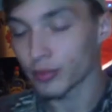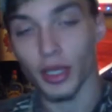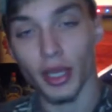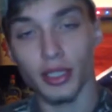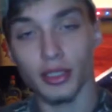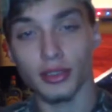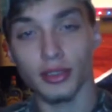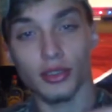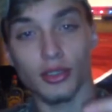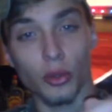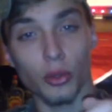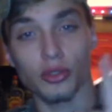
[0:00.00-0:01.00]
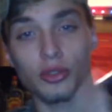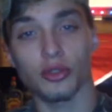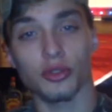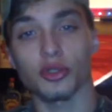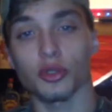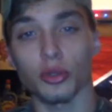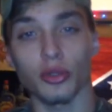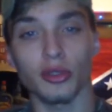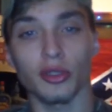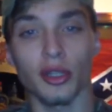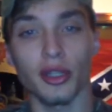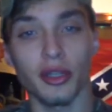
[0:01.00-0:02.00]
Cast towards the
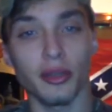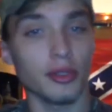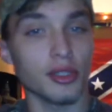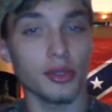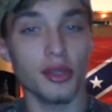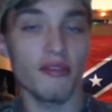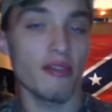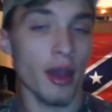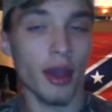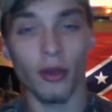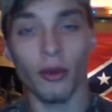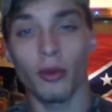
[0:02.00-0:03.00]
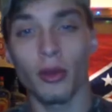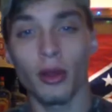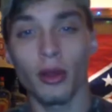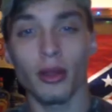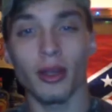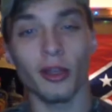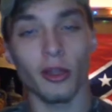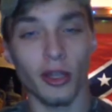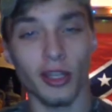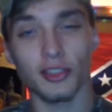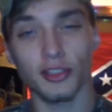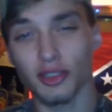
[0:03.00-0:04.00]
shore and retrieve out, and
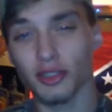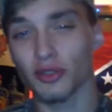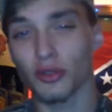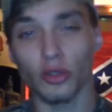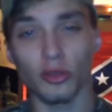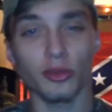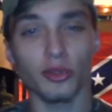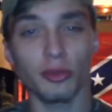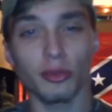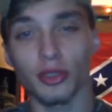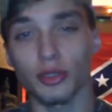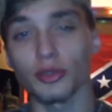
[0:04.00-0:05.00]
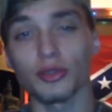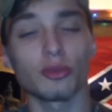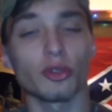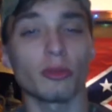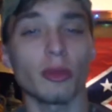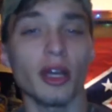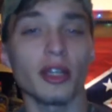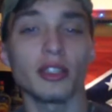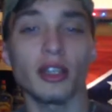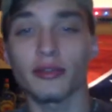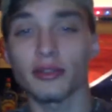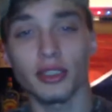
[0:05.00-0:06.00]
that should normally produce more bites.
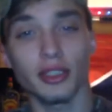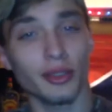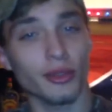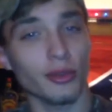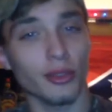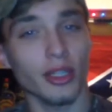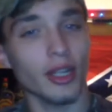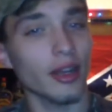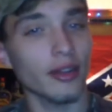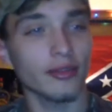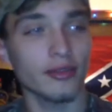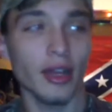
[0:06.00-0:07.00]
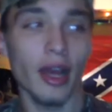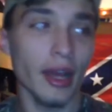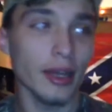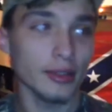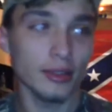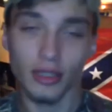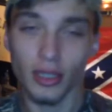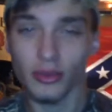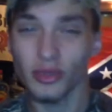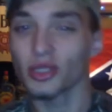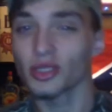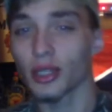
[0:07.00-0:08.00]
I've seen it work. I've had some
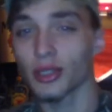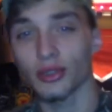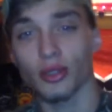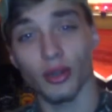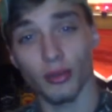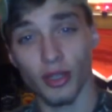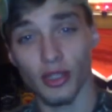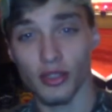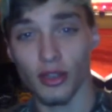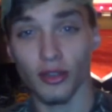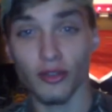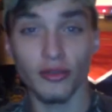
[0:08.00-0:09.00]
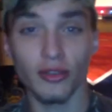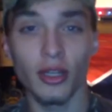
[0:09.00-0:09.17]
success on it myself.